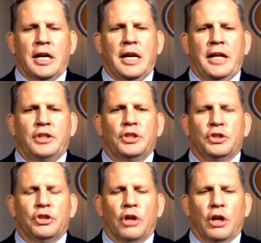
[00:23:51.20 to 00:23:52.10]

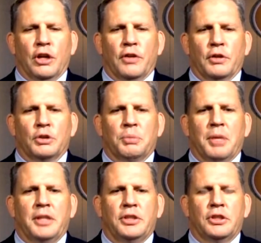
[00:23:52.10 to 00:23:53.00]
connections to all of those
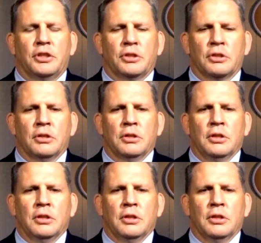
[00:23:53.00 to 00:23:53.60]
places,